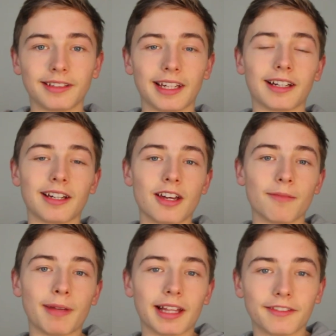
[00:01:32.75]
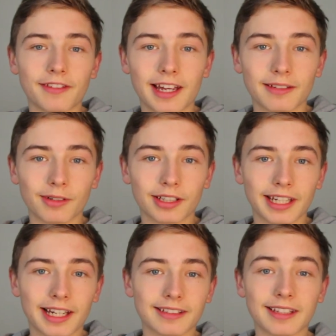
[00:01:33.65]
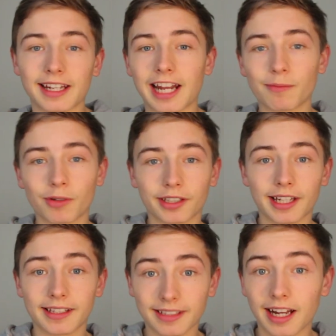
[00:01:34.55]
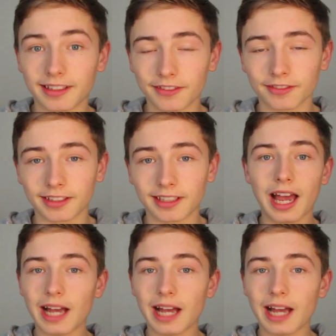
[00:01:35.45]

Now, belly fat workouts and ab workouts are different.